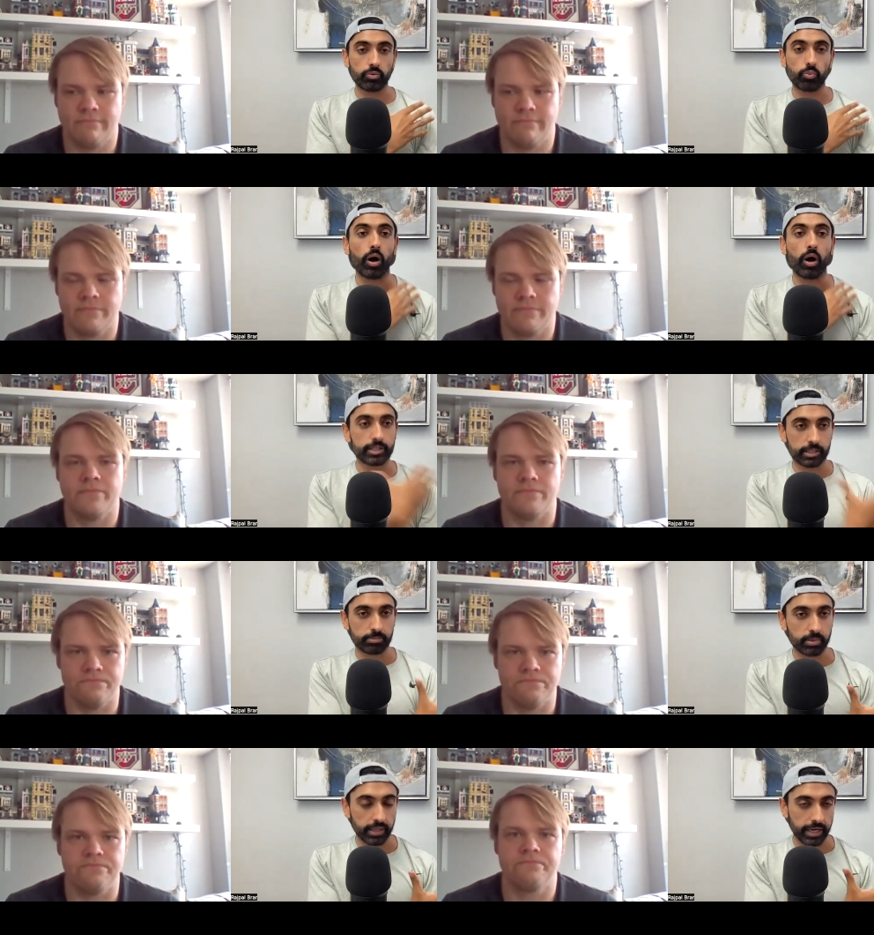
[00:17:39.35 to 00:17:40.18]
Speaker 1: He wants
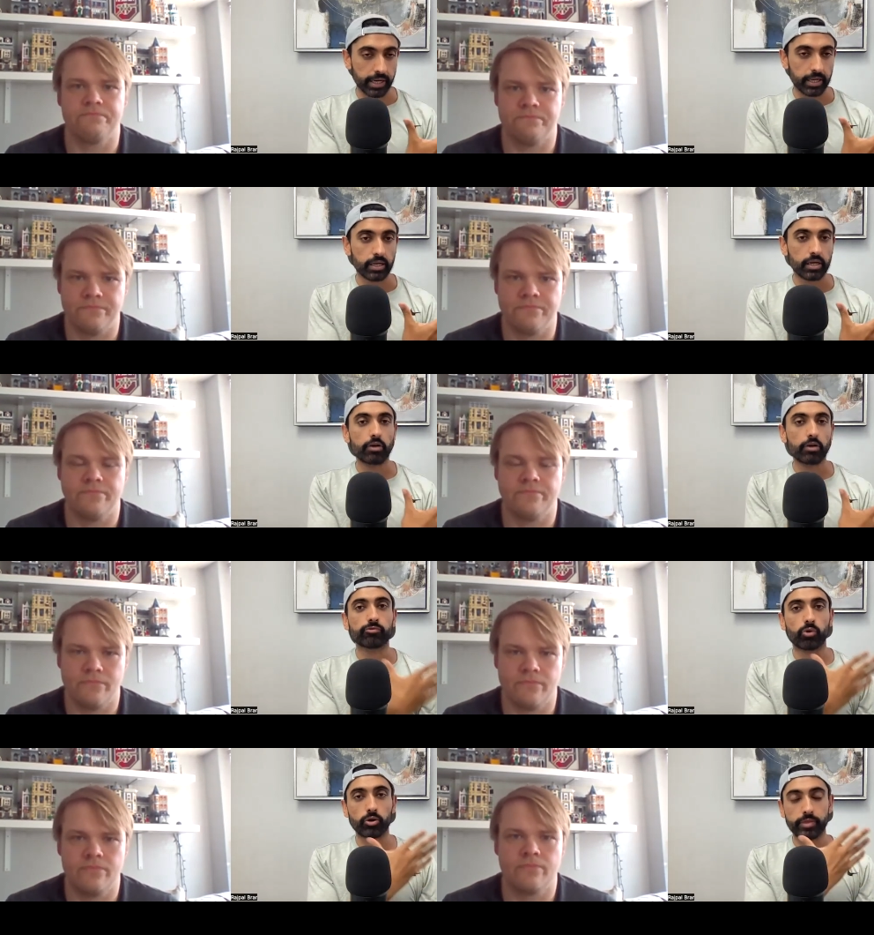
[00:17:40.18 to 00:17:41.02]
to play
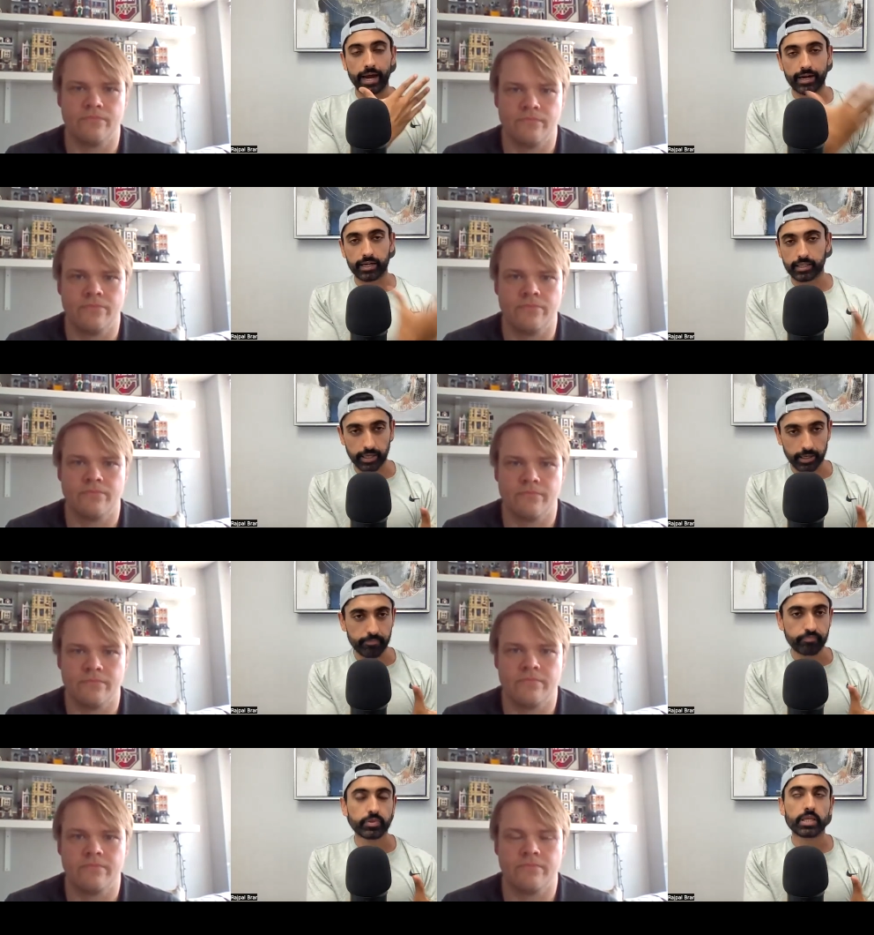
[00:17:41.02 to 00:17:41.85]
for that
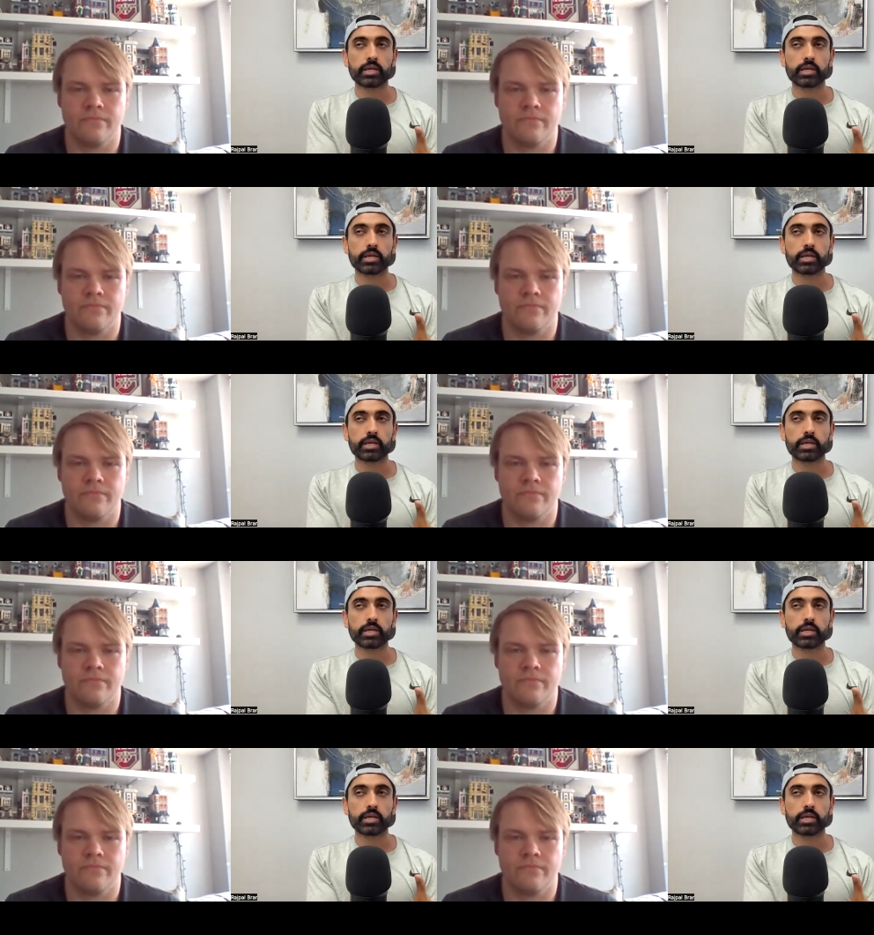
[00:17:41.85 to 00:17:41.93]
club.